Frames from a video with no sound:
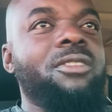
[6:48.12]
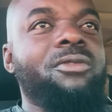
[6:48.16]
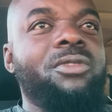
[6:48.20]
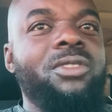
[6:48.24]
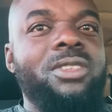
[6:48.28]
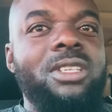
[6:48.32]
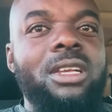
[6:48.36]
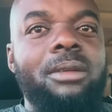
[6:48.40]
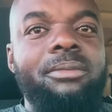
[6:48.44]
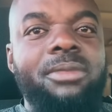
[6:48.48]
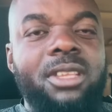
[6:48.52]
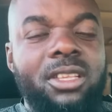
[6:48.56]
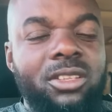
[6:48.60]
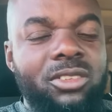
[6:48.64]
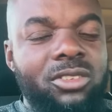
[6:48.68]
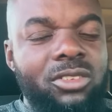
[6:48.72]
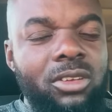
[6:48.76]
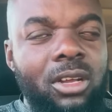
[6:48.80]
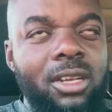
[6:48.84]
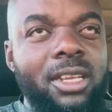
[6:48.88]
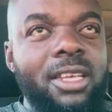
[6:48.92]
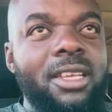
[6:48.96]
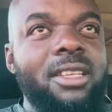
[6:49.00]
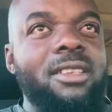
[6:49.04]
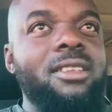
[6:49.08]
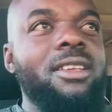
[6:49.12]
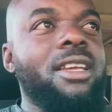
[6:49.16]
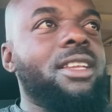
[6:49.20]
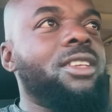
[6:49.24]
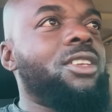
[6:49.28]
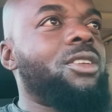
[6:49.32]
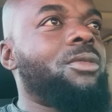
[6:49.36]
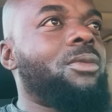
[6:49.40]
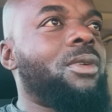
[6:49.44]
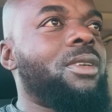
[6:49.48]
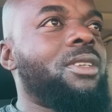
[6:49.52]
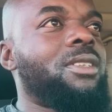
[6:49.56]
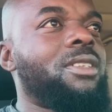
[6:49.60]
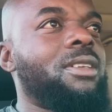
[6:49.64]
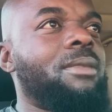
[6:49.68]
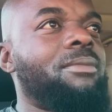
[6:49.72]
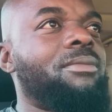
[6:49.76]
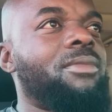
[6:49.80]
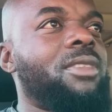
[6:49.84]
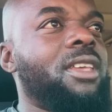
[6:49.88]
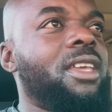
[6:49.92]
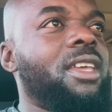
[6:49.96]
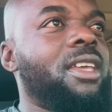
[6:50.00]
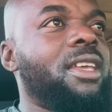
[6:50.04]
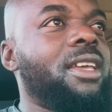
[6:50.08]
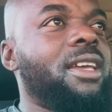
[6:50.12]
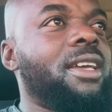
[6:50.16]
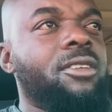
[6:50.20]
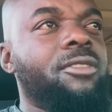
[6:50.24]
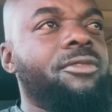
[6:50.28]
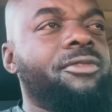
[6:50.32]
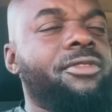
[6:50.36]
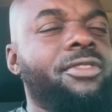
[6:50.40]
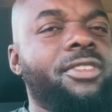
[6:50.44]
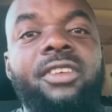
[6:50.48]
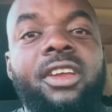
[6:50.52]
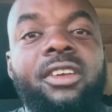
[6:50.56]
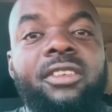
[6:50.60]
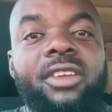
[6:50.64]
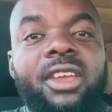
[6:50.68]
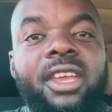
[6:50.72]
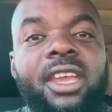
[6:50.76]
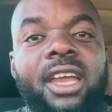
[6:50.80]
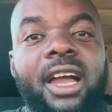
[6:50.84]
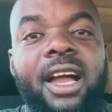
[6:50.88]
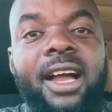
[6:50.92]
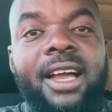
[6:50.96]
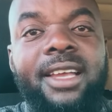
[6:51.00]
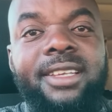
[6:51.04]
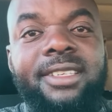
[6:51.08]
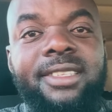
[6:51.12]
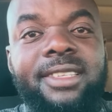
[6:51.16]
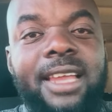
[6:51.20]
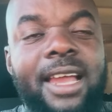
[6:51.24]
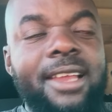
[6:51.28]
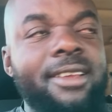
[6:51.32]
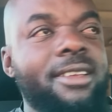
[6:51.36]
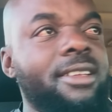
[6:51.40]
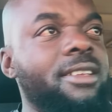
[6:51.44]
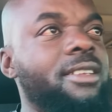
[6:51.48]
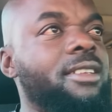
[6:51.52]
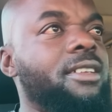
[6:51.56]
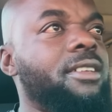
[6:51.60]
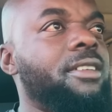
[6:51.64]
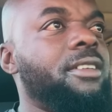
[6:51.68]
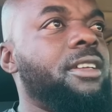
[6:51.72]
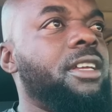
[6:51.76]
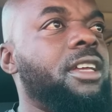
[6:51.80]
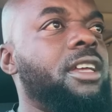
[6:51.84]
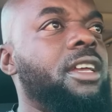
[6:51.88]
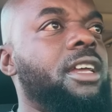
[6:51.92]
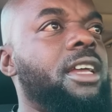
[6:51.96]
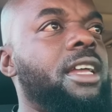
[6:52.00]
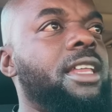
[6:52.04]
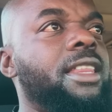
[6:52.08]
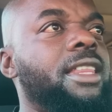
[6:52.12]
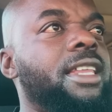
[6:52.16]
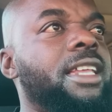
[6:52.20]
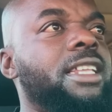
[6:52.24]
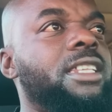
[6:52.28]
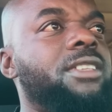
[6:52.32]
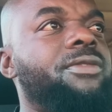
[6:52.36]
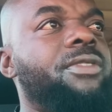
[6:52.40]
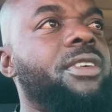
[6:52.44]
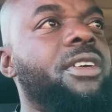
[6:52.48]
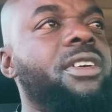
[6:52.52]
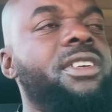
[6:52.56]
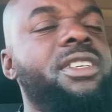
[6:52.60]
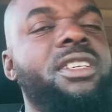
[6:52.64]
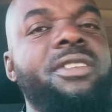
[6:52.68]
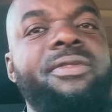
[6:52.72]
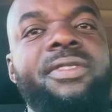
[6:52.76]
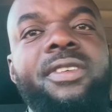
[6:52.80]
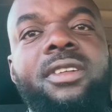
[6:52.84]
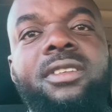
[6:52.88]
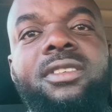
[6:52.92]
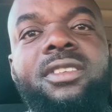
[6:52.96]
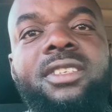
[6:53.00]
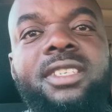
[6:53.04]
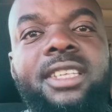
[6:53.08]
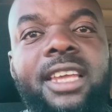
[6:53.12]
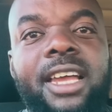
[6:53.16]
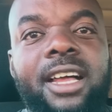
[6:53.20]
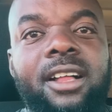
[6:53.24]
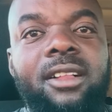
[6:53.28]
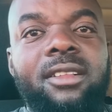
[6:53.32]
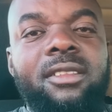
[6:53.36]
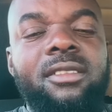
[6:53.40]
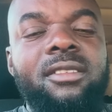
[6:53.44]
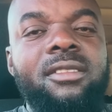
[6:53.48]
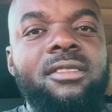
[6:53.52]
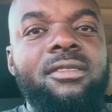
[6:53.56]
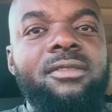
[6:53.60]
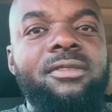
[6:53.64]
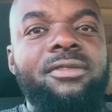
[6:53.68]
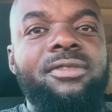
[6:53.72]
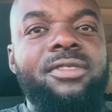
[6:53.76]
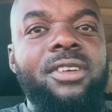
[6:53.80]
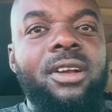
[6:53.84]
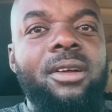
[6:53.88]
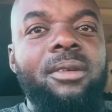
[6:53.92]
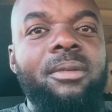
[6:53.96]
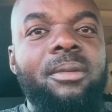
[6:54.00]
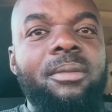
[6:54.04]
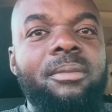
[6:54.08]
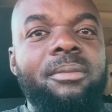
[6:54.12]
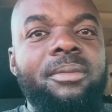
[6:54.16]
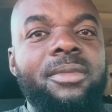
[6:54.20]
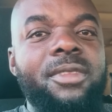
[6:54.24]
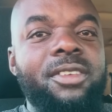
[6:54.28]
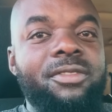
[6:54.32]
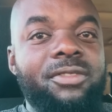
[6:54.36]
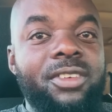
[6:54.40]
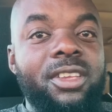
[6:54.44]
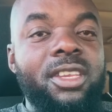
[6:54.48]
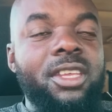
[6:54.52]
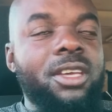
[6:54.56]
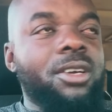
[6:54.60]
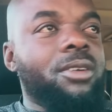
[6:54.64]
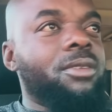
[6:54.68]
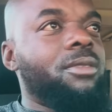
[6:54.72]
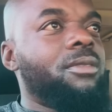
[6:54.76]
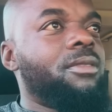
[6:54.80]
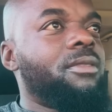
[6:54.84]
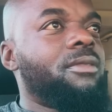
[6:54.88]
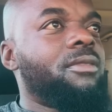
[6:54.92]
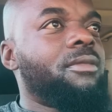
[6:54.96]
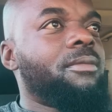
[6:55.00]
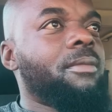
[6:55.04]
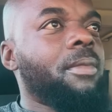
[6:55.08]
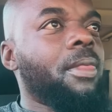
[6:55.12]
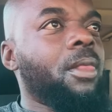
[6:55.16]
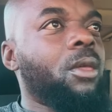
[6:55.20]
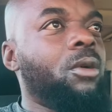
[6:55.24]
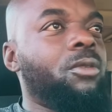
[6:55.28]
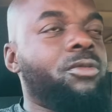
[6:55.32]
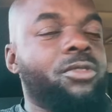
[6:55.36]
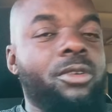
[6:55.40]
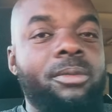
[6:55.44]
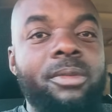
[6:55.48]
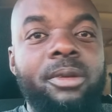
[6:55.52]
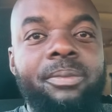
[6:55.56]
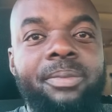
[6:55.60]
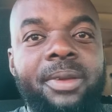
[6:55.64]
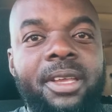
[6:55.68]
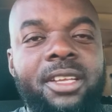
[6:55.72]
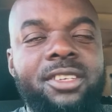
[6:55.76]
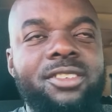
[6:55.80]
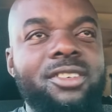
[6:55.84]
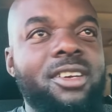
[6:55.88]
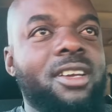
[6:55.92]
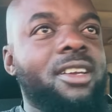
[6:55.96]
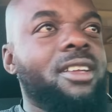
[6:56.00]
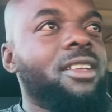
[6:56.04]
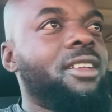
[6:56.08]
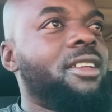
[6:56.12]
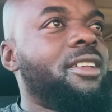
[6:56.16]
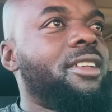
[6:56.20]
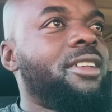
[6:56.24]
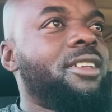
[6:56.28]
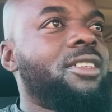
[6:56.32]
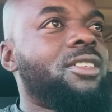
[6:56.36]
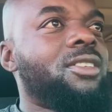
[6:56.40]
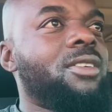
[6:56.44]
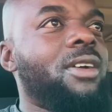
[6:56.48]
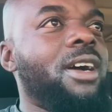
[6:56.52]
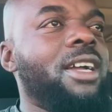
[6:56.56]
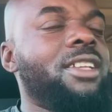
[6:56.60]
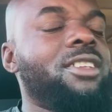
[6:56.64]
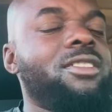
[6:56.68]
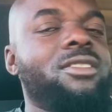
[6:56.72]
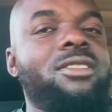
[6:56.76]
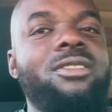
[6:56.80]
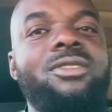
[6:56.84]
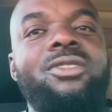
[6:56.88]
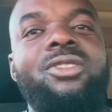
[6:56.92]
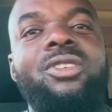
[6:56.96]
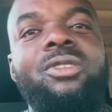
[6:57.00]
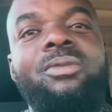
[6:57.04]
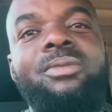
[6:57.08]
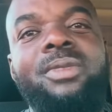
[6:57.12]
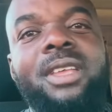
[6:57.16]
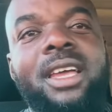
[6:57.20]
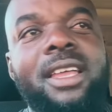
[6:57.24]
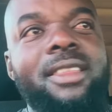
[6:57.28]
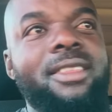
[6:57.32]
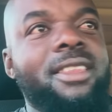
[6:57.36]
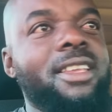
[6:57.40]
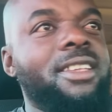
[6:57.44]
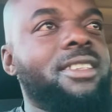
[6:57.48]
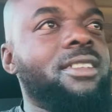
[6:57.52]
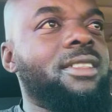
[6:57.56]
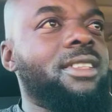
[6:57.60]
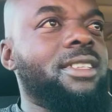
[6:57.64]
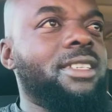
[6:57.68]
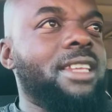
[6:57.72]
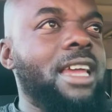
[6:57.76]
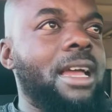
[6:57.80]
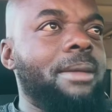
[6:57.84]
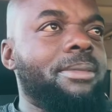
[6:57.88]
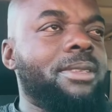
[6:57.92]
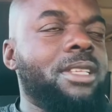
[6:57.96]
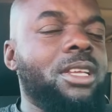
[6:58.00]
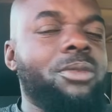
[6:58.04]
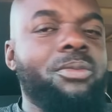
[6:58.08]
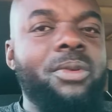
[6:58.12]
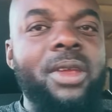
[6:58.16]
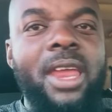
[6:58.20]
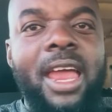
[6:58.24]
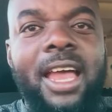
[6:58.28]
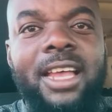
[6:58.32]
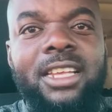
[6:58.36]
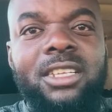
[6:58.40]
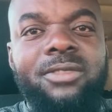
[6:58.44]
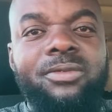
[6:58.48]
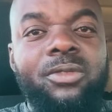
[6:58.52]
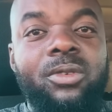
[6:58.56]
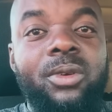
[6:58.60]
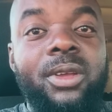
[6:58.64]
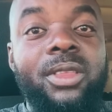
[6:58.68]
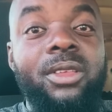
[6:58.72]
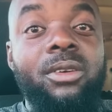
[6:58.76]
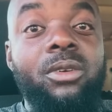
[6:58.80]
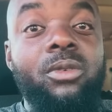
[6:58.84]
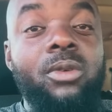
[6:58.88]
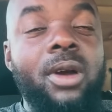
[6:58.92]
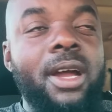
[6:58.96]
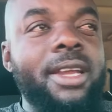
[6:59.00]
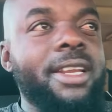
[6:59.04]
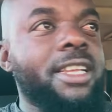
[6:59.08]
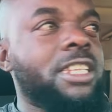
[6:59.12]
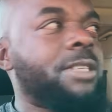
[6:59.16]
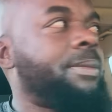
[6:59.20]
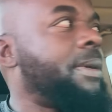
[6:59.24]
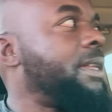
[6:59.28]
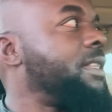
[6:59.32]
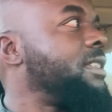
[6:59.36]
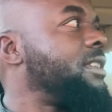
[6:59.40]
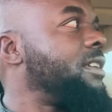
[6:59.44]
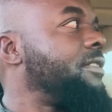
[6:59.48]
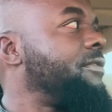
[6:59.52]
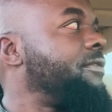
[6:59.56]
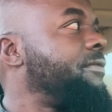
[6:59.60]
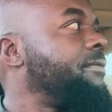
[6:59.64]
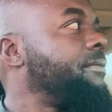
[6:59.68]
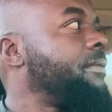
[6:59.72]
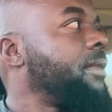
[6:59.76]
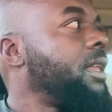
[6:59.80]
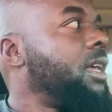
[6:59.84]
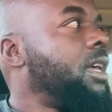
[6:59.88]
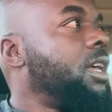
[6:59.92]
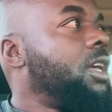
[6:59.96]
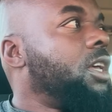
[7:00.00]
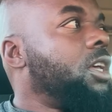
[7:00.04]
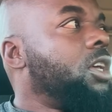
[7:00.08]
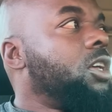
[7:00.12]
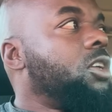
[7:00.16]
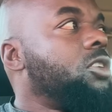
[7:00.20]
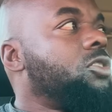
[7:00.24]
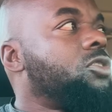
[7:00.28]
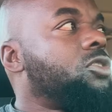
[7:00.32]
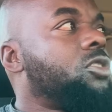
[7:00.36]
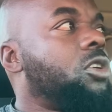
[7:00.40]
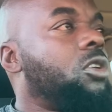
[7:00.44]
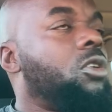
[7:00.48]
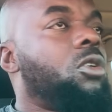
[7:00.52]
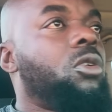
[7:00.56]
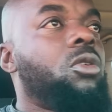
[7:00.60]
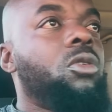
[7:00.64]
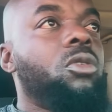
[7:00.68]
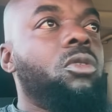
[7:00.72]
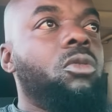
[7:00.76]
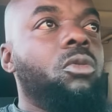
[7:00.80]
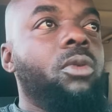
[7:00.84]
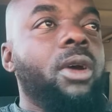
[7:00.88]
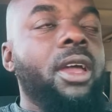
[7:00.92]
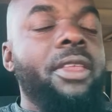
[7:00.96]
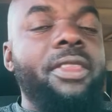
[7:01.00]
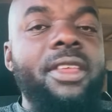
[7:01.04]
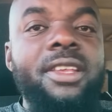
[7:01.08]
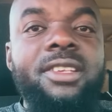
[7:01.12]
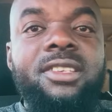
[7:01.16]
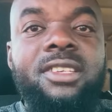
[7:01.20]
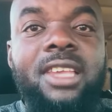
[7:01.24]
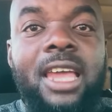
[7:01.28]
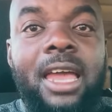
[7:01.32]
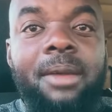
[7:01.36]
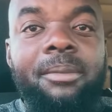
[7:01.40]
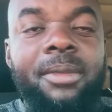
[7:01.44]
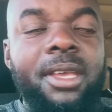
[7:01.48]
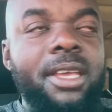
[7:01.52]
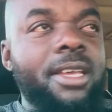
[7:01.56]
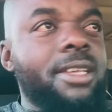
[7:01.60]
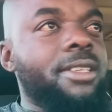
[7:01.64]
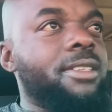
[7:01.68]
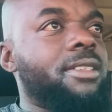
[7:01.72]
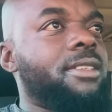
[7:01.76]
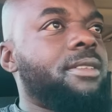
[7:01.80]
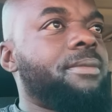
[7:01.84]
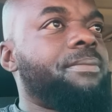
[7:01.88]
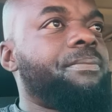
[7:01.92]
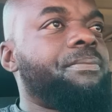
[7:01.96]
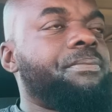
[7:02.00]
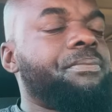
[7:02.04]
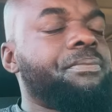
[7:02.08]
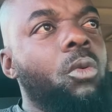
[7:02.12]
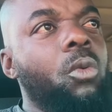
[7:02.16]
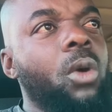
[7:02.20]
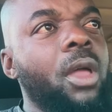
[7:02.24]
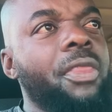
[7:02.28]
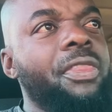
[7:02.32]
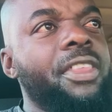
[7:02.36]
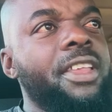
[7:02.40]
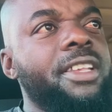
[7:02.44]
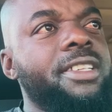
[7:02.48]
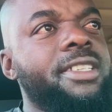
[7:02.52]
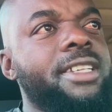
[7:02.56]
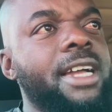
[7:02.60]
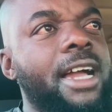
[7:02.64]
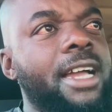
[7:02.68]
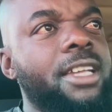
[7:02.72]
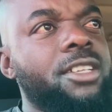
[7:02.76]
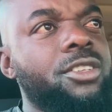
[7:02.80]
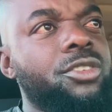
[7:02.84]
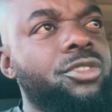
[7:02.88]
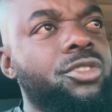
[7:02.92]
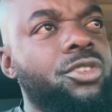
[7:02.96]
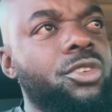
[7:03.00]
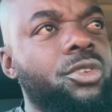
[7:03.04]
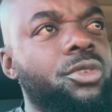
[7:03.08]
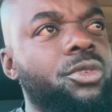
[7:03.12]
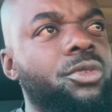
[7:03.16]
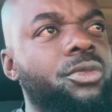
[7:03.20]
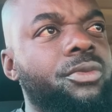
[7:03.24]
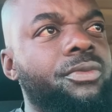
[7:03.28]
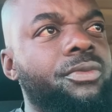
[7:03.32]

for something solid and you want something of very high standard, it's very difficult to tell from the video or from a picture. So I just assumed that these are the taps that we asked for and they were quite expensive. So where the scam is, what these guys do,